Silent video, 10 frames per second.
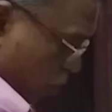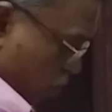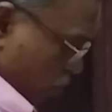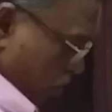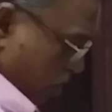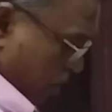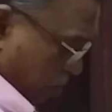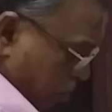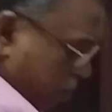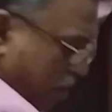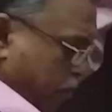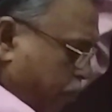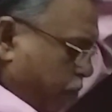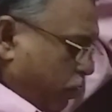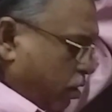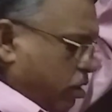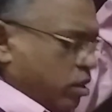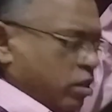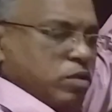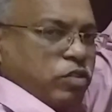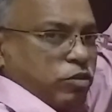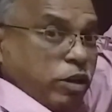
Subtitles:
you should remember for